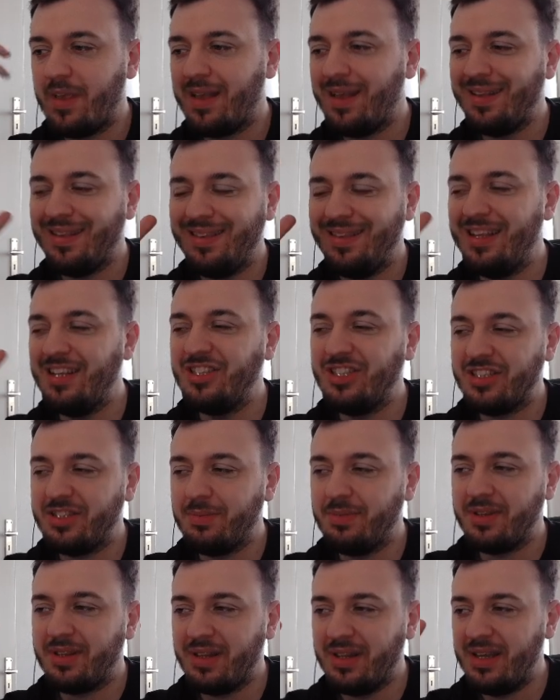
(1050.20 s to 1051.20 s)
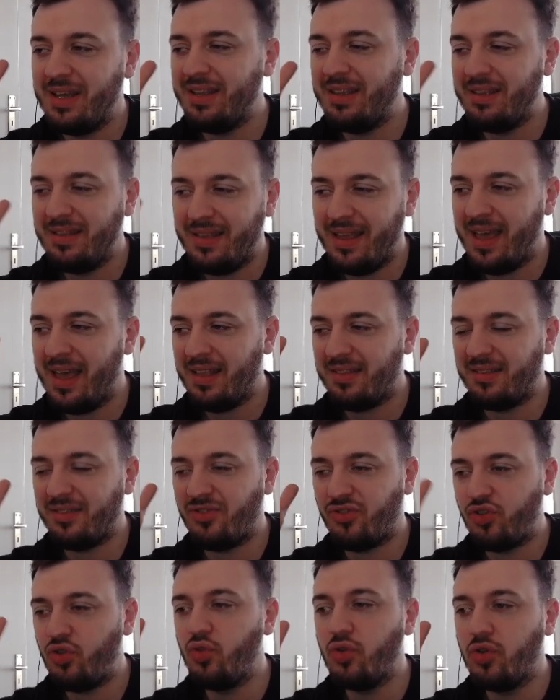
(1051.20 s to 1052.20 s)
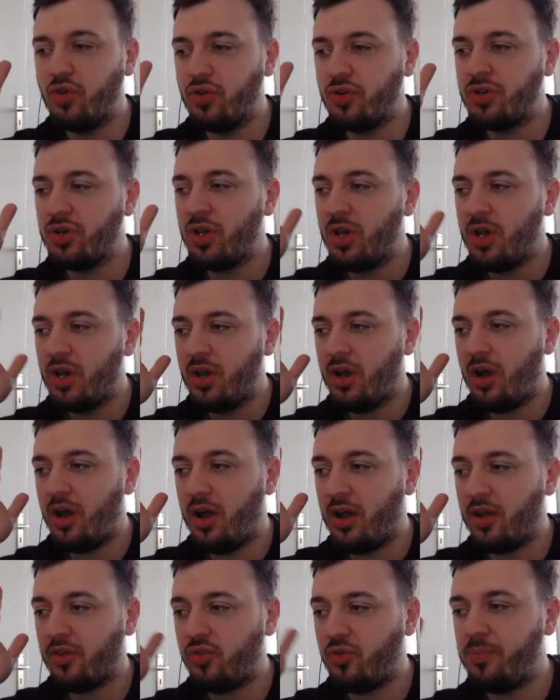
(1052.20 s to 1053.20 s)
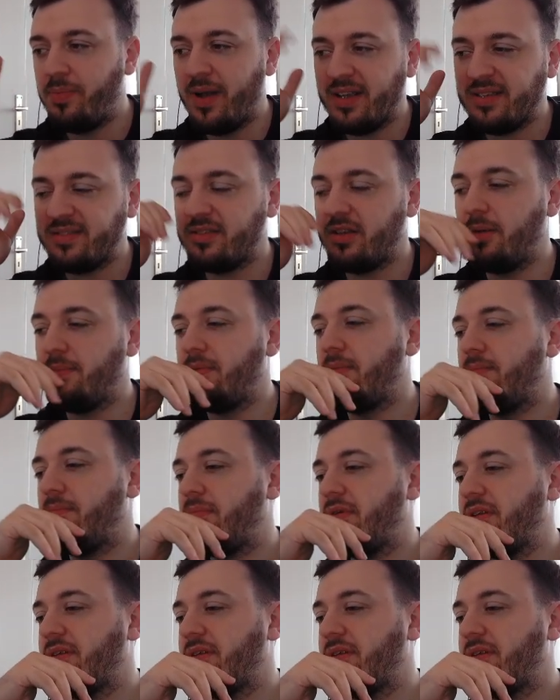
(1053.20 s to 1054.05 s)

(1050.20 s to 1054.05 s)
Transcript: legitimately, the hit is too good to pass up, pretty